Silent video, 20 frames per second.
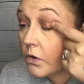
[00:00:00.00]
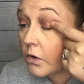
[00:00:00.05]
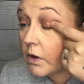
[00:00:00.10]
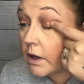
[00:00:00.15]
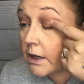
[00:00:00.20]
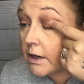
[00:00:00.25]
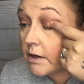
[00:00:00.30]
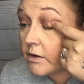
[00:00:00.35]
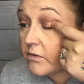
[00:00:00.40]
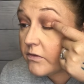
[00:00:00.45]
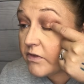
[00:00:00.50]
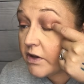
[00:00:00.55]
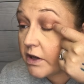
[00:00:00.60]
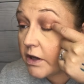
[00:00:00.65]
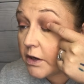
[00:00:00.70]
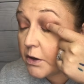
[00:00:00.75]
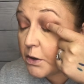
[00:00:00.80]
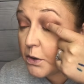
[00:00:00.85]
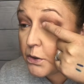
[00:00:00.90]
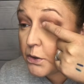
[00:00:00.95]
kind of
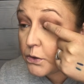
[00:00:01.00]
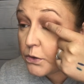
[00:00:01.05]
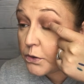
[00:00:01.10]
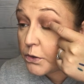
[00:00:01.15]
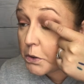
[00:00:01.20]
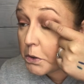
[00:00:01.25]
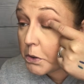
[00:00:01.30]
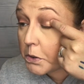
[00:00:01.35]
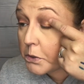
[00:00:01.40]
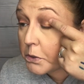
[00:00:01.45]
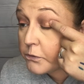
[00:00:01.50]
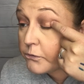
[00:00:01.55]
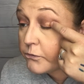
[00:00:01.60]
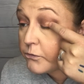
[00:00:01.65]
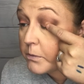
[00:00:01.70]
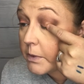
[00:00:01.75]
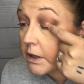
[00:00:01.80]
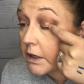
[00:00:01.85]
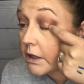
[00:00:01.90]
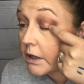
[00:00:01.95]
inner third of
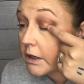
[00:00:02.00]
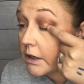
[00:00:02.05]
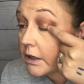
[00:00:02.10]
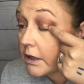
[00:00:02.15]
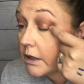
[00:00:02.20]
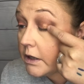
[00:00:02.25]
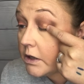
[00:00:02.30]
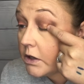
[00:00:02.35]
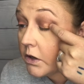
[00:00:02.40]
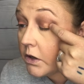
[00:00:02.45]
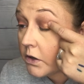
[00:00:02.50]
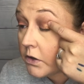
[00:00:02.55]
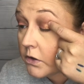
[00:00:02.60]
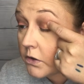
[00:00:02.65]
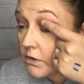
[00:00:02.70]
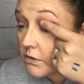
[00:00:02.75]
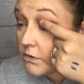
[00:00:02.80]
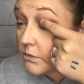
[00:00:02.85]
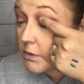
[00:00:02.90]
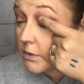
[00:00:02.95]
my eye, not
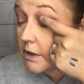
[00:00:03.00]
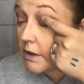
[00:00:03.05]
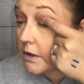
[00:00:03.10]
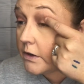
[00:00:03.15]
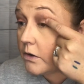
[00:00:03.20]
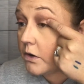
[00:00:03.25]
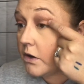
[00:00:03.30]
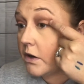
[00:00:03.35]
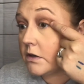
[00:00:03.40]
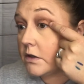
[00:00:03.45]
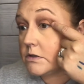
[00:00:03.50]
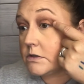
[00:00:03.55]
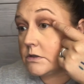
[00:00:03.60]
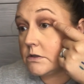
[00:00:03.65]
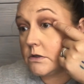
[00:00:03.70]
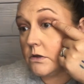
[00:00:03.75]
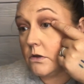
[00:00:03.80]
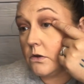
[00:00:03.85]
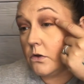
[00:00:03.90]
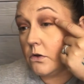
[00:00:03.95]
all the way
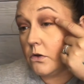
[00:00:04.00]
across.